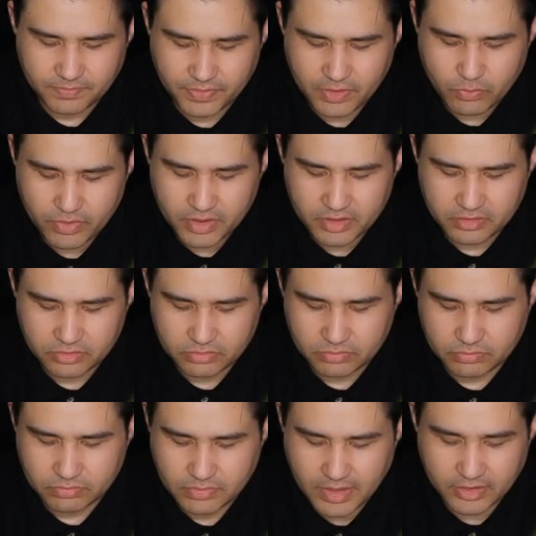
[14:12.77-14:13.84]
the one I
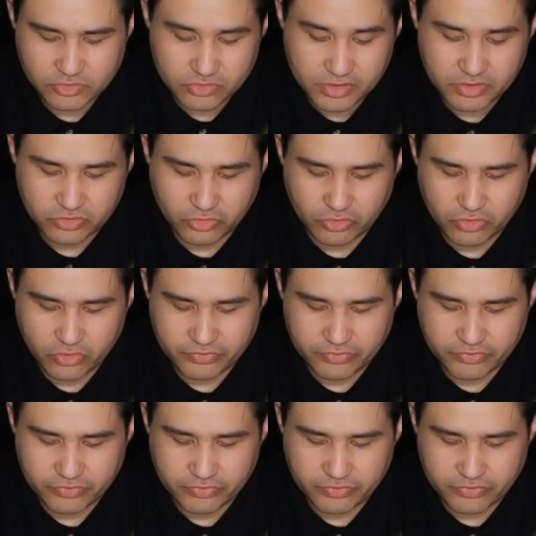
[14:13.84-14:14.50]
actually turn